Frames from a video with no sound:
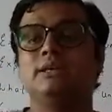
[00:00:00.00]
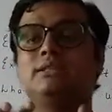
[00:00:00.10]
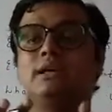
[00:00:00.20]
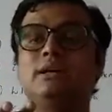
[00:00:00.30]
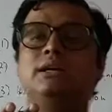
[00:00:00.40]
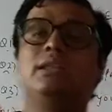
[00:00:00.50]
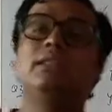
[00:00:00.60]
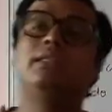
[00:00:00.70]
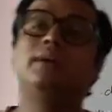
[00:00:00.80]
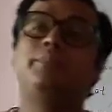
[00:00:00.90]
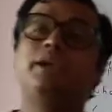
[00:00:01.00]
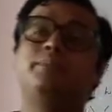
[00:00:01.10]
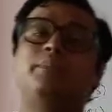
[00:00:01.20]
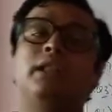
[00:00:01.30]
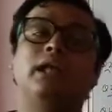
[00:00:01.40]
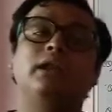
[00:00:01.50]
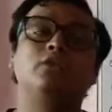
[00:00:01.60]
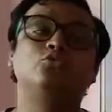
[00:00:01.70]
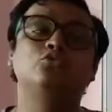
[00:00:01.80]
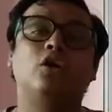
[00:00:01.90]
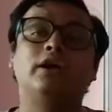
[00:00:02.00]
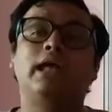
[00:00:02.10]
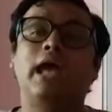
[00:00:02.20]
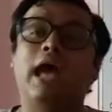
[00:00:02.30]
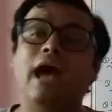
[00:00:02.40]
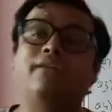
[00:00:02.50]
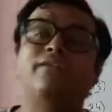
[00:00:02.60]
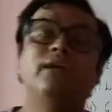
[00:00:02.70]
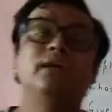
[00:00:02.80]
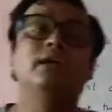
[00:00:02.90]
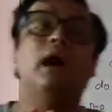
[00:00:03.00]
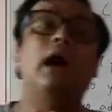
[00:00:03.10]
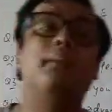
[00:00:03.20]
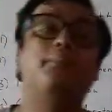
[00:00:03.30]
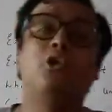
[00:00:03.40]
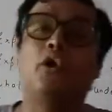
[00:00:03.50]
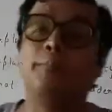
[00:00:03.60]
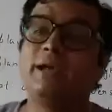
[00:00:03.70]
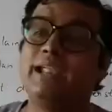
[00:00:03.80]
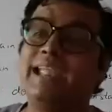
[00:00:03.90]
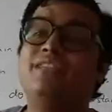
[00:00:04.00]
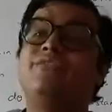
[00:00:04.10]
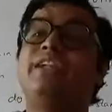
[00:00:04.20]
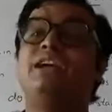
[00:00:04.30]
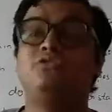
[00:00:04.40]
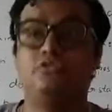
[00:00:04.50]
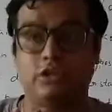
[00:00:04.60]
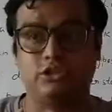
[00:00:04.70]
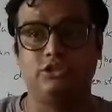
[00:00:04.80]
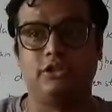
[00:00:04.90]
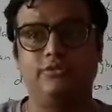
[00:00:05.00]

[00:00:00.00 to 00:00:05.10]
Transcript: Third, the people do not have a proper infrastructure.